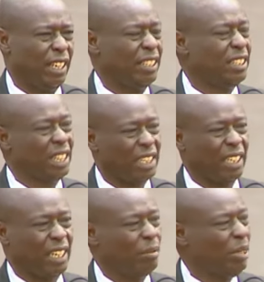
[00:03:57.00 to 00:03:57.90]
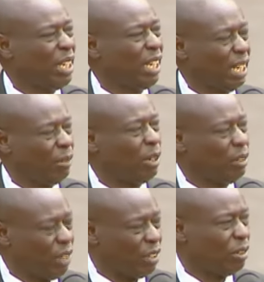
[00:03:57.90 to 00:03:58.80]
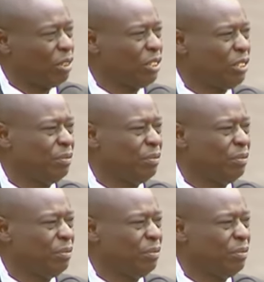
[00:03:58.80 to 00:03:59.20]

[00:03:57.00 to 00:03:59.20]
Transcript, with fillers: and shattering many other world records.